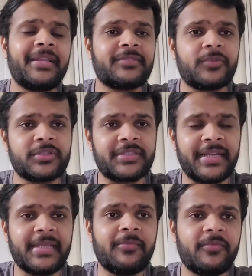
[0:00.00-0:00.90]
playlist for
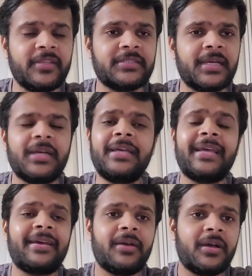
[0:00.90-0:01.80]
study visa,
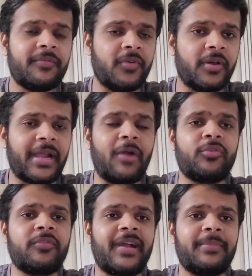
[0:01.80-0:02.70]
for how
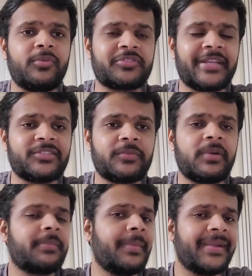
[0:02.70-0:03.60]
to file postgraduate
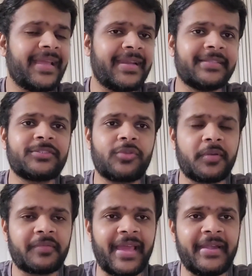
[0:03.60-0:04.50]
work permit and other sort
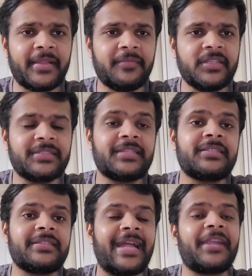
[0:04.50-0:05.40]
of Canadian visas
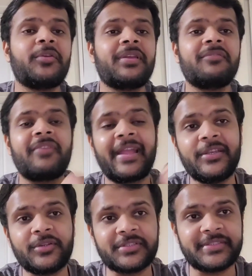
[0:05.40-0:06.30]
that you can file
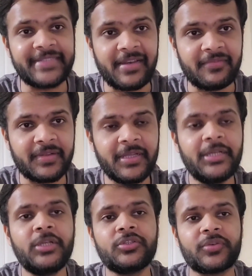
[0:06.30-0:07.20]
yourself.
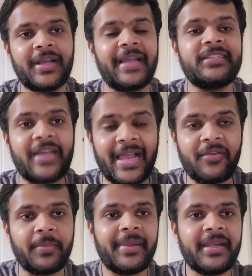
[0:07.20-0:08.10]
So guys, I'll
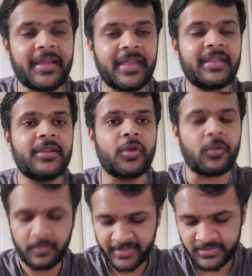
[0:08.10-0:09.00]
repeat again the
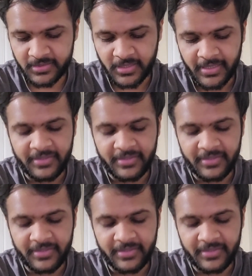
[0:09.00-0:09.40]
documents.